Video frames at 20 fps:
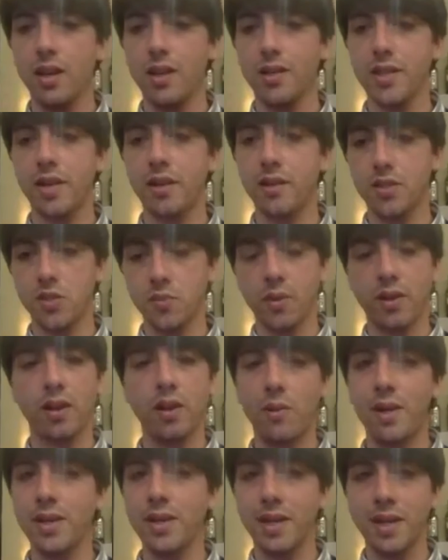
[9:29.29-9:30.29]
younger
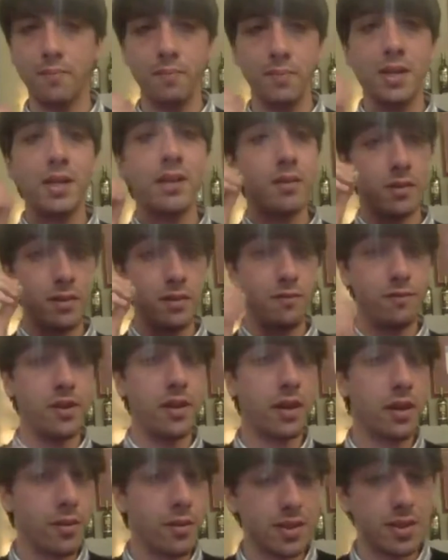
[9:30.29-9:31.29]
sparkling wine can be
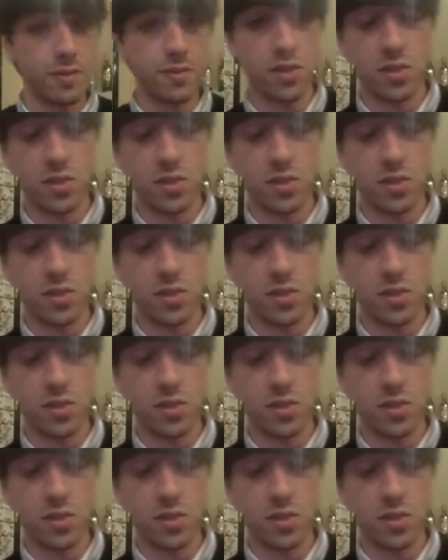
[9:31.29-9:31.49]
very aggressive